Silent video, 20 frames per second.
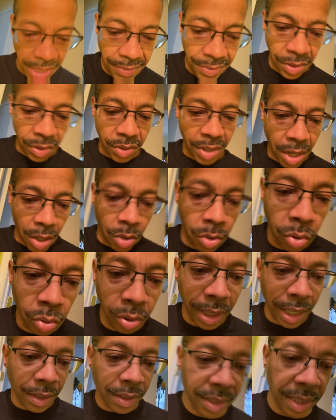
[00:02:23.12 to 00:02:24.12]
Even though it's not cool
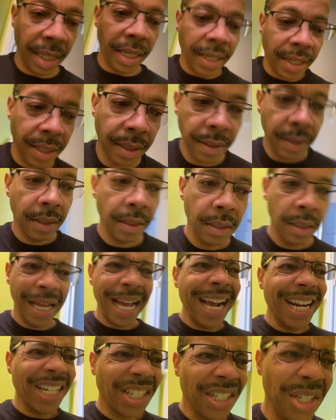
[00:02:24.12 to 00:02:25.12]
outside.
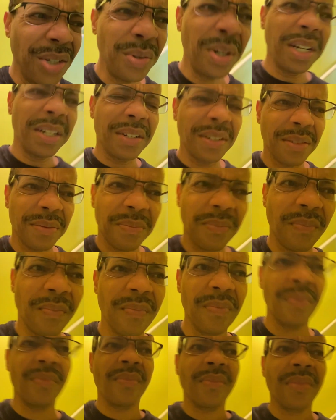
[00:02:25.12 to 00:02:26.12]
Actually, you know what?
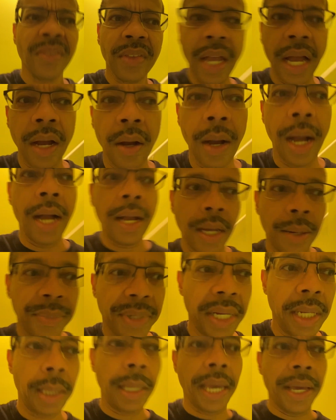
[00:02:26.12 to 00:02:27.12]
Now, I'll come
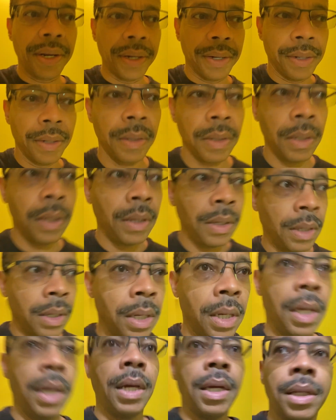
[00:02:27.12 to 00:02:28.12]
down later
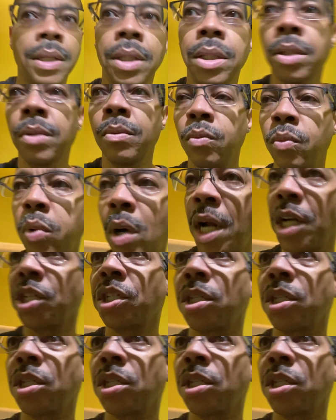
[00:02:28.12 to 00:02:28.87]
and watch